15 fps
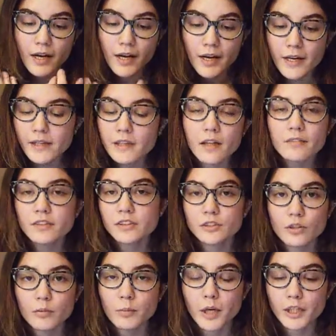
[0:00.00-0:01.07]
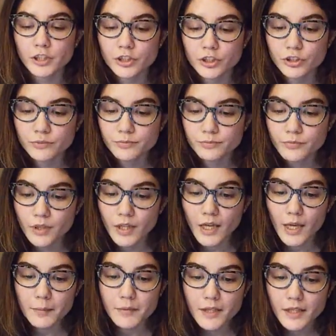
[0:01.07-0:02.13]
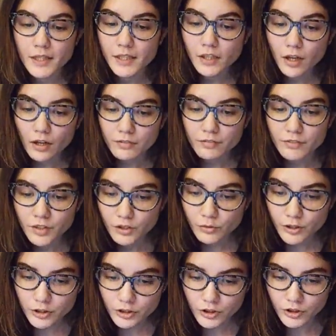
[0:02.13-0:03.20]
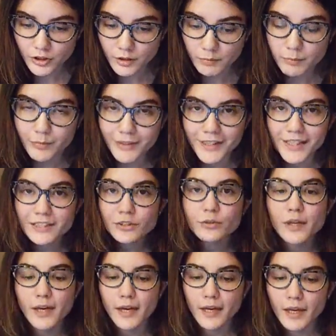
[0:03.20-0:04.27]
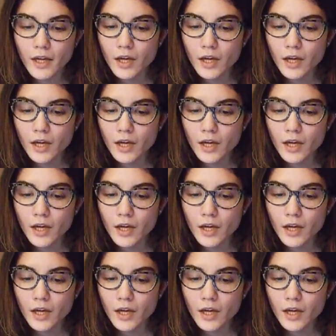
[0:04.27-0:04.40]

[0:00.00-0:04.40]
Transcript: I love it so much. I'm getting off of the question, but that's okay.